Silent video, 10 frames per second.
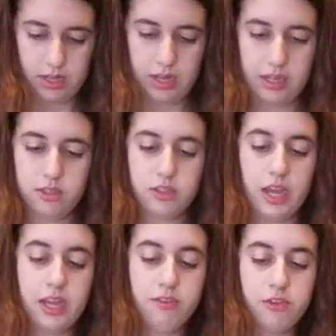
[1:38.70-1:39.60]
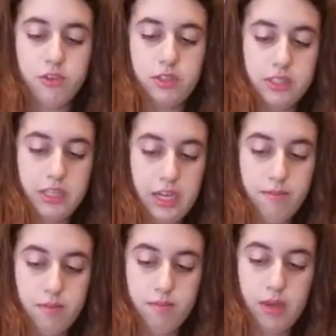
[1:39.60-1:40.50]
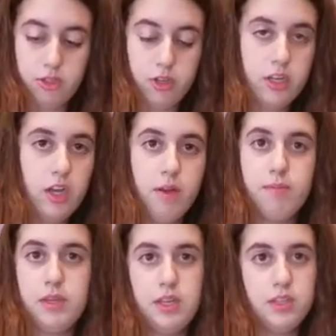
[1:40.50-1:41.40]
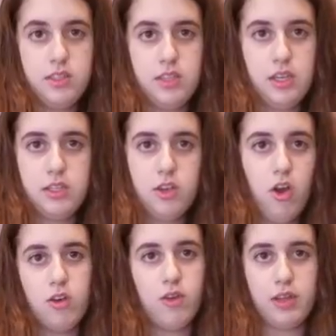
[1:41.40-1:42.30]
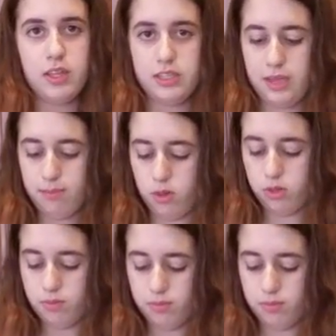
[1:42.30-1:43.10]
It's okay if you use the same measuring cup because it's all going in the same bowl.